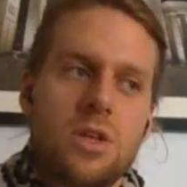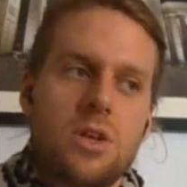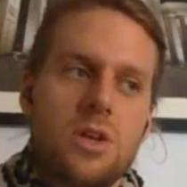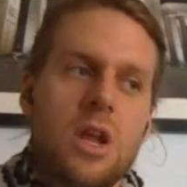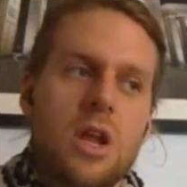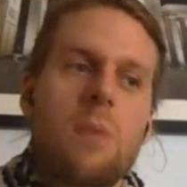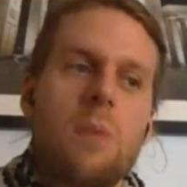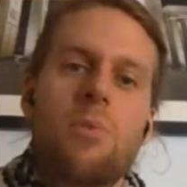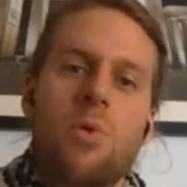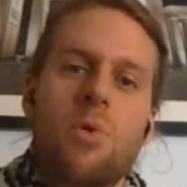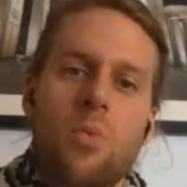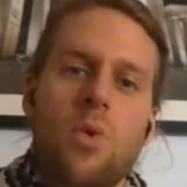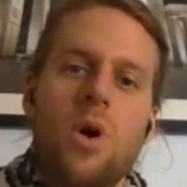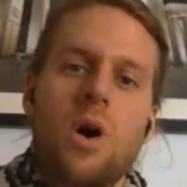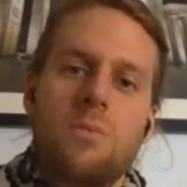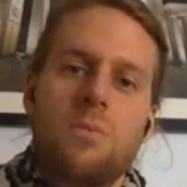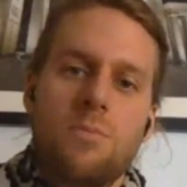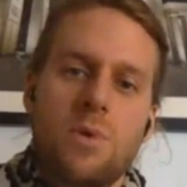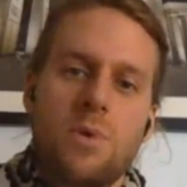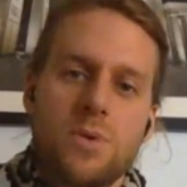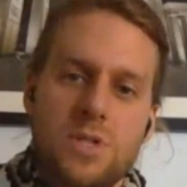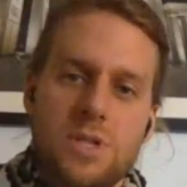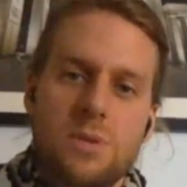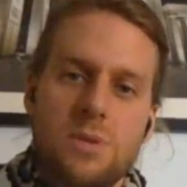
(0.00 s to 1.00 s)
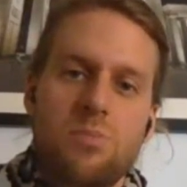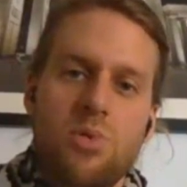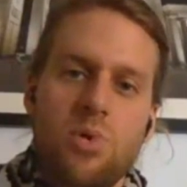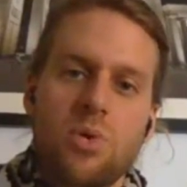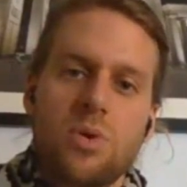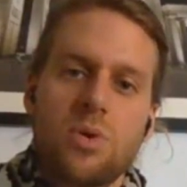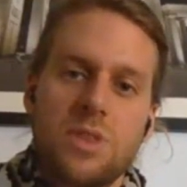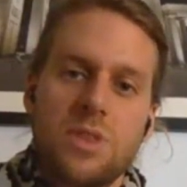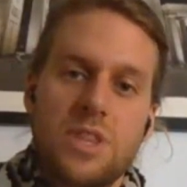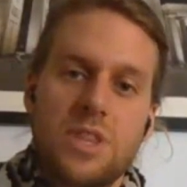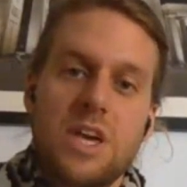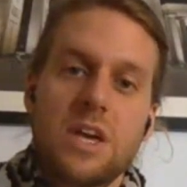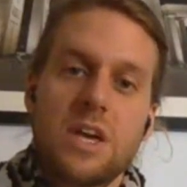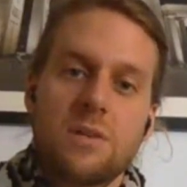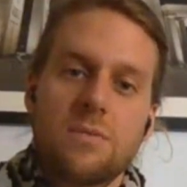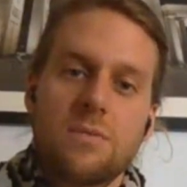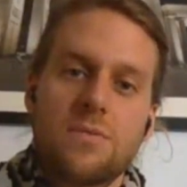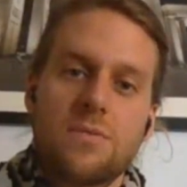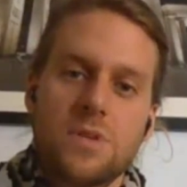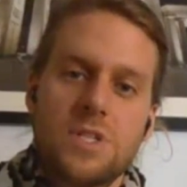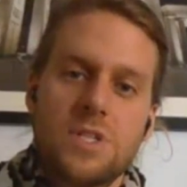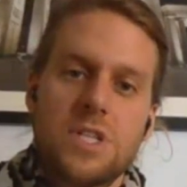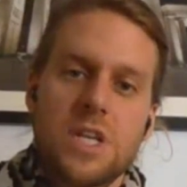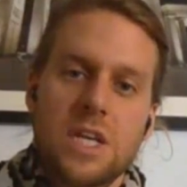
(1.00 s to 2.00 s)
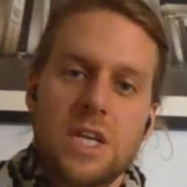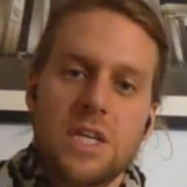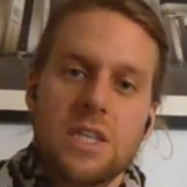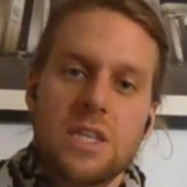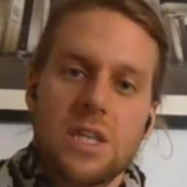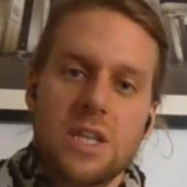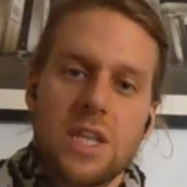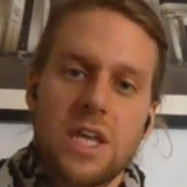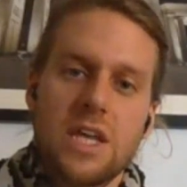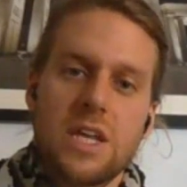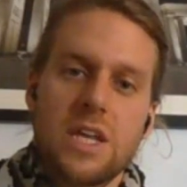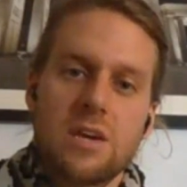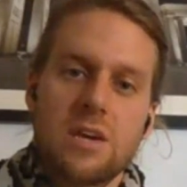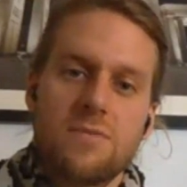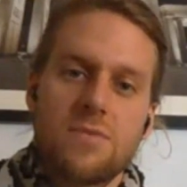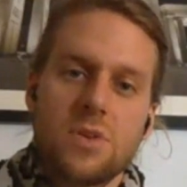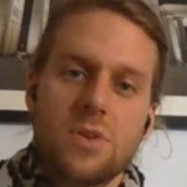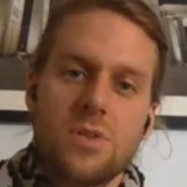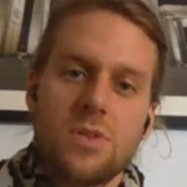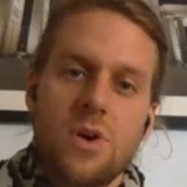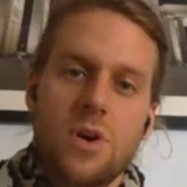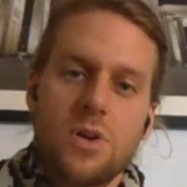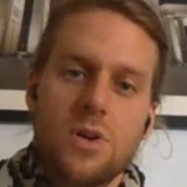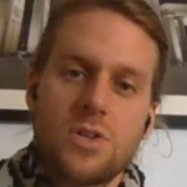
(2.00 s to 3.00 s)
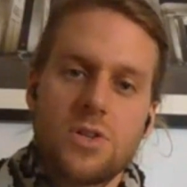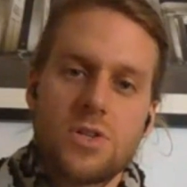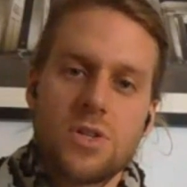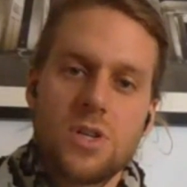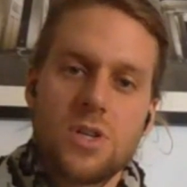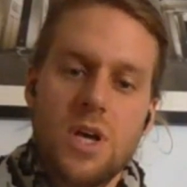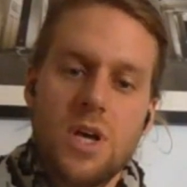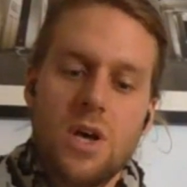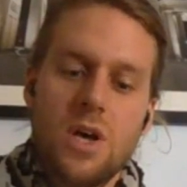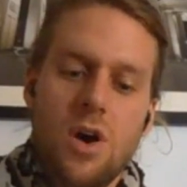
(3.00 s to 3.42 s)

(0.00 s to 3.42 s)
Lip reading: the number one most important thing for sticking the landing of your launch.